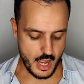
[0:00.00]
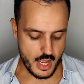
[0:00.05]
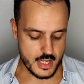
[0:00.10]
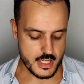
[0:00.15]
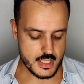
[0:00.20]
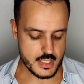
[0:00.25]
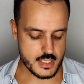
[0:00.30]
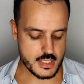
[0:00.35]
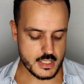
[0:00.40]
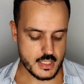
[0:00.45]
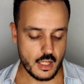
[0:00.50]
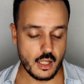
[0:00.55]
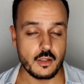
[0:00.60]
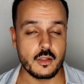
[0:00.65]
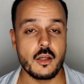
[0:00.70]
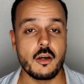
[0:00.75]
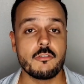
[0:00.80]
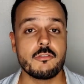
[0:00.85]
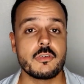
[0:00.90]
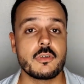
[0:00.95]
as
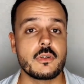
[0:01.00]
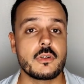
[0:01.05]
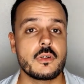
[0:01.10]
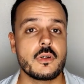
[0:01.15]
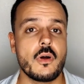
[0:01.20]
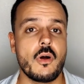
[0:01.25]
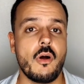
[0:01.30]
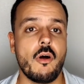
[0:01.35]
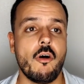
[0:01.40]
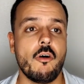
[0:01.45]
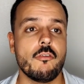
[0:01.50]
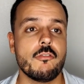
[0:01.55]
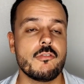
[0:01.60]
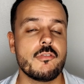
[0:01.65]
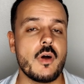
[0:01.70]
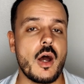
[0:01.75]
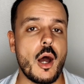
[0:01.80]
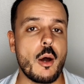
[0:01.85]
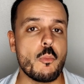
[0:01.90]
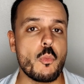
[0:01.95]
a lover
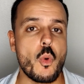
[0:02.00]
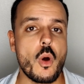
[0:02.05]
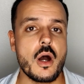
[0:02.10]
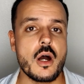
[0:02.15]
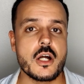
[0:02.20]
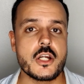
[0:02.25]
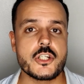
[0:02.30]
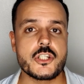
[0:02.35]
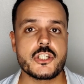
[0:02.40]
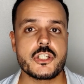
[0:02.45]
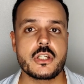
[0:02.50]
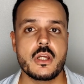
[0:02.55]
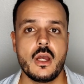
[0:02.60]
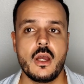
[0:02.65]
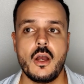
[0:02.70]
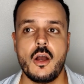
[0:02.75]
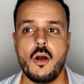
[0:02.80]
of amouage